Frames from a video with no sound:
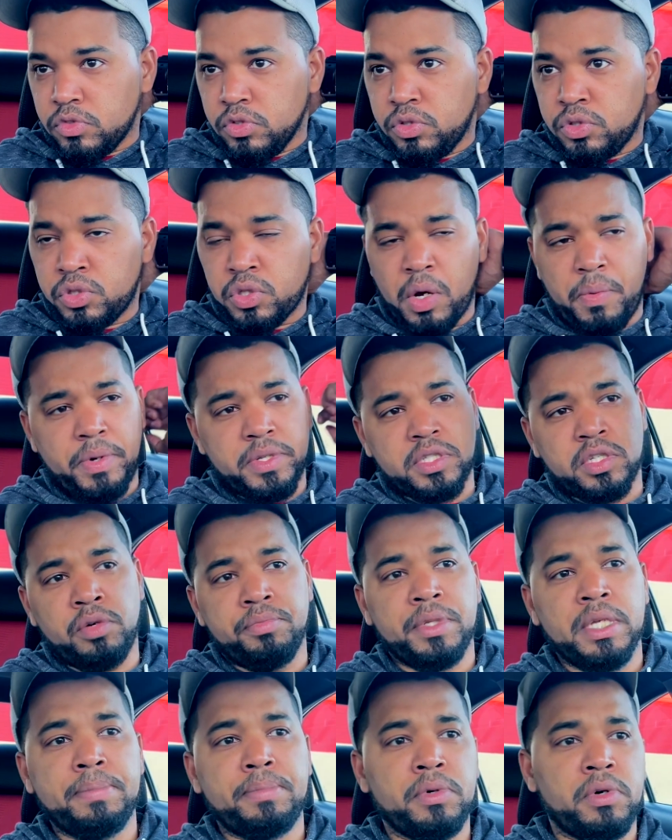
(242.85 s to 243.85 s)
So I went to Home
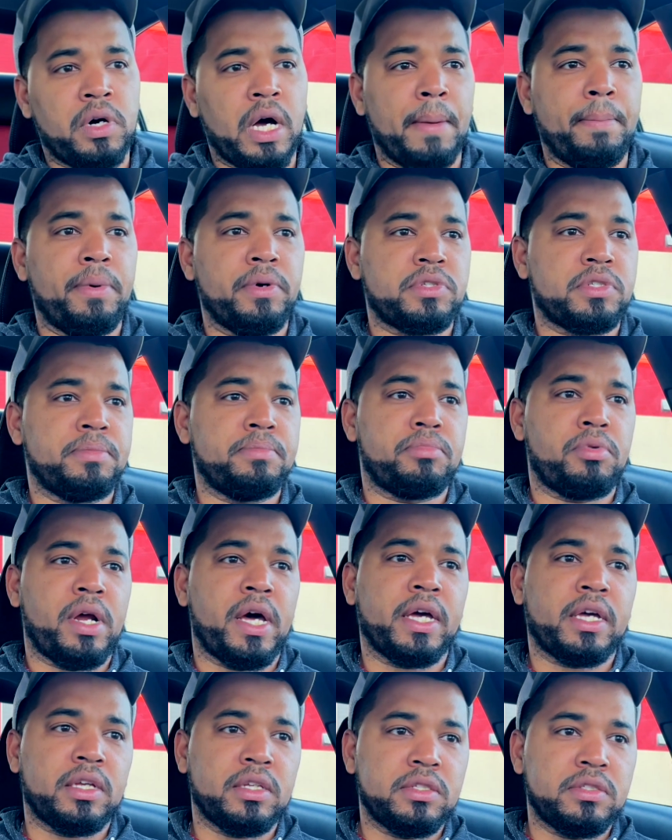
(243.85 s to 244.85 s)
Depot. I bought some
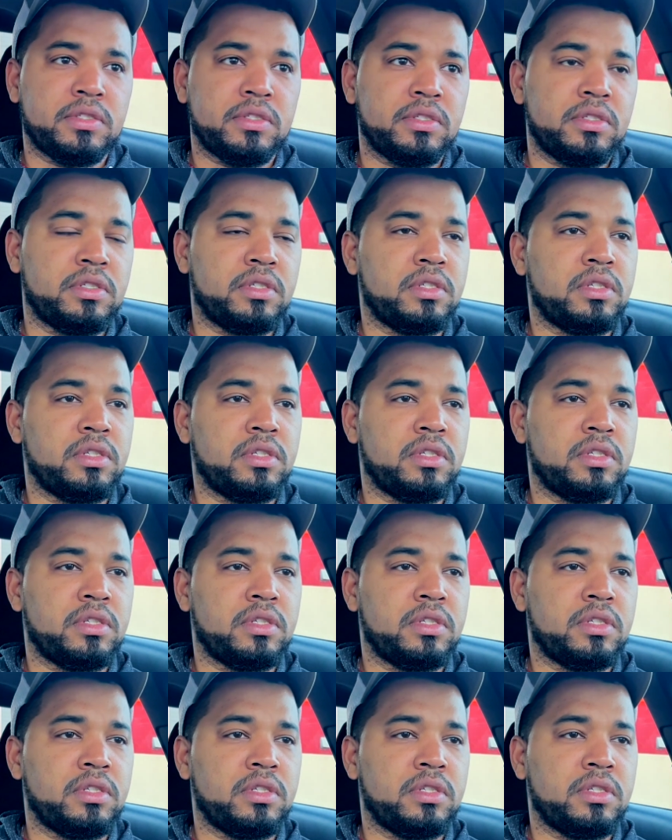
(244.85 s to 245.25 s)
brackets.